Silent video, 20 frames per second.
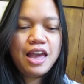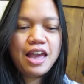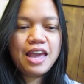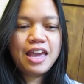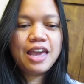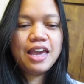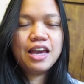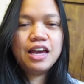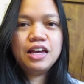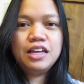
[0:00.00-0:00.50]

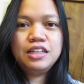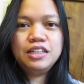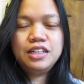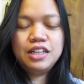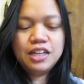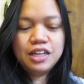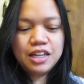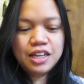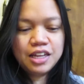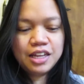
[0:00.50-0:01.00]

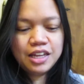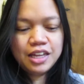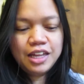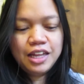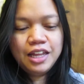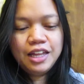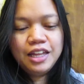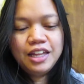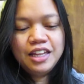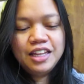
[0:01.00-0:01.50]
And,
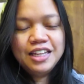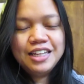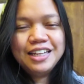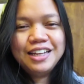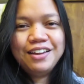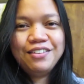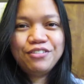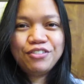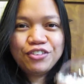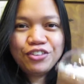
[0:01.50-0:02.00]

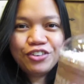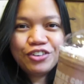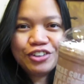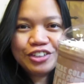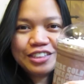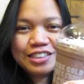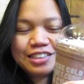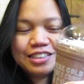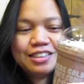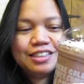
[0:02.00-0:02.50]
of
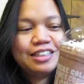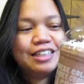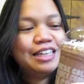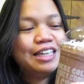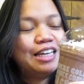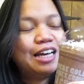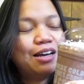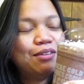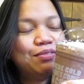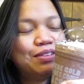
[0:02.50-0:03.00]
course, he
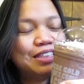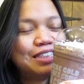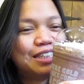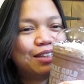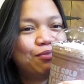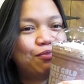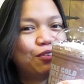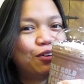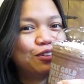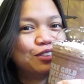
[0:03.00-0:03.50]
got me
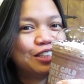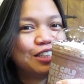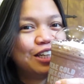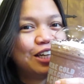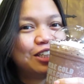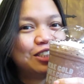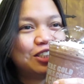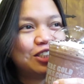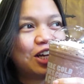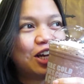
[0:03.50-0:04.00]
some frozen
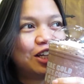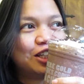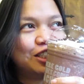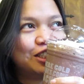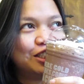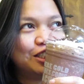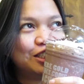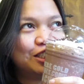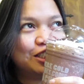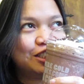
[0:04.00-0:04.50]
hot
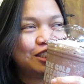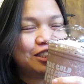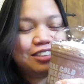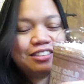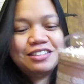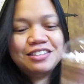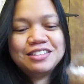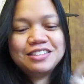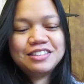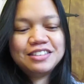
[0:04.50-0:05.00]
chocolate.
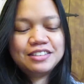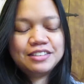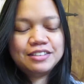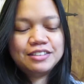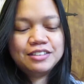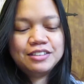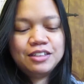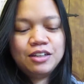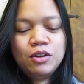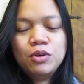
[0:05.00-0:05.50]

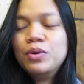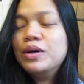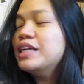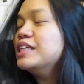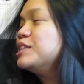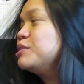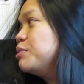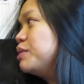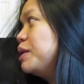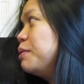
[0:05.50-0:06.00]
What a
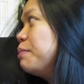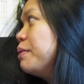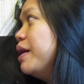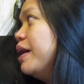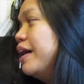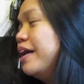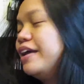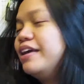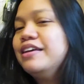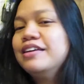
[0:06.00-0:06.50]
sweetie
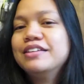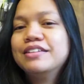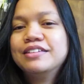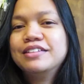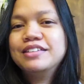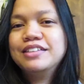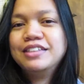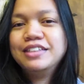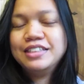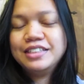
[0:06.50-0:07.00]
pie.
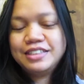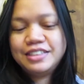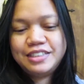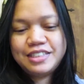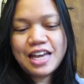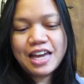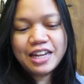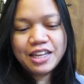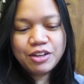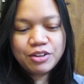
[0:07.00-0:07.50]

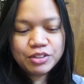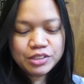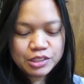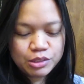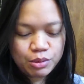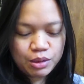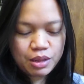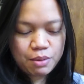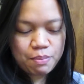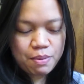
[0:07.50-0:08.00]
Daddy, you're a
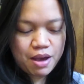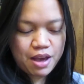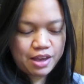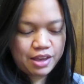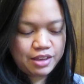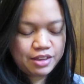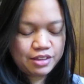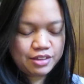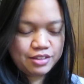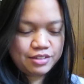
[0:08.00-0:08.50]
sweetie
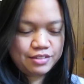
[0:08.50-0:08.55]
pie.